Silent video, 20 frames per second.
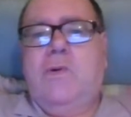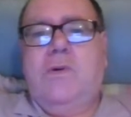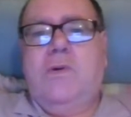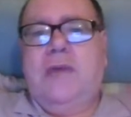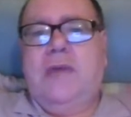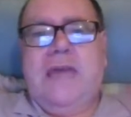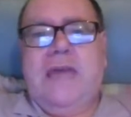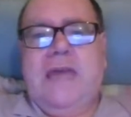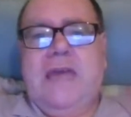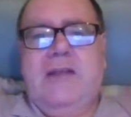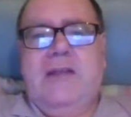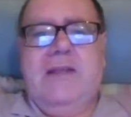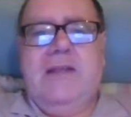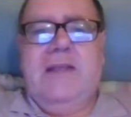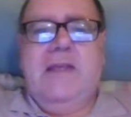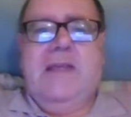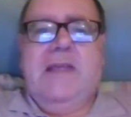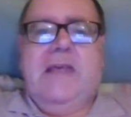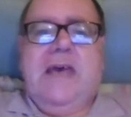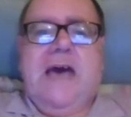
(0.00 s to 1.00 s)
girl,
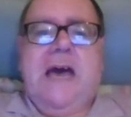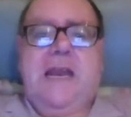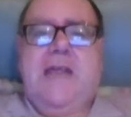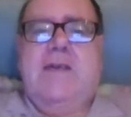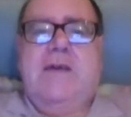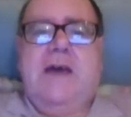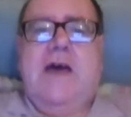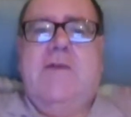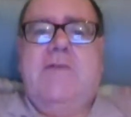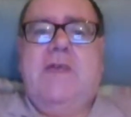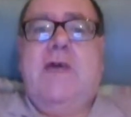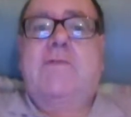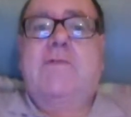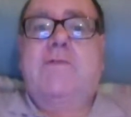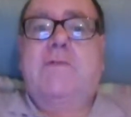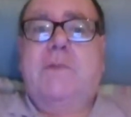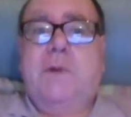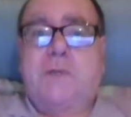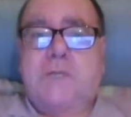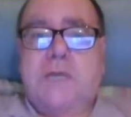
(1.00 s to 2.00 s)
and if you have a
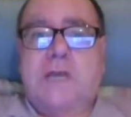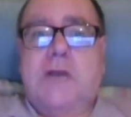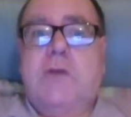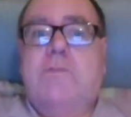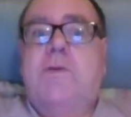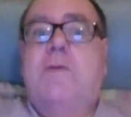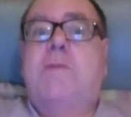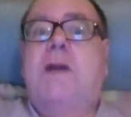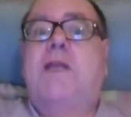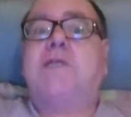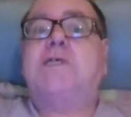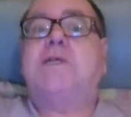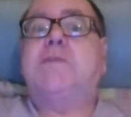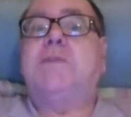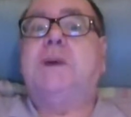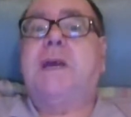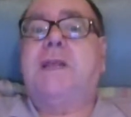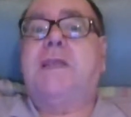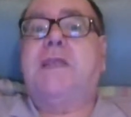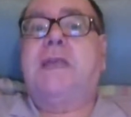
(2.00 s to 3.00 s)
plus, I hope you manage to
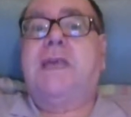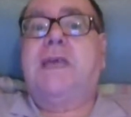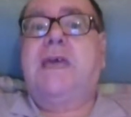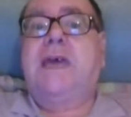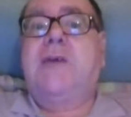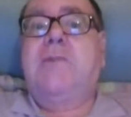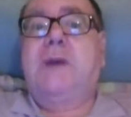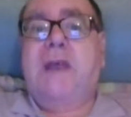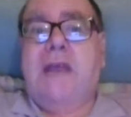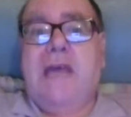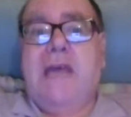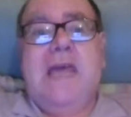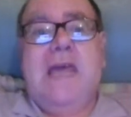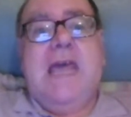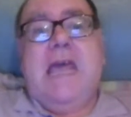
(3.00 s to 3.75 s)
pick the winner.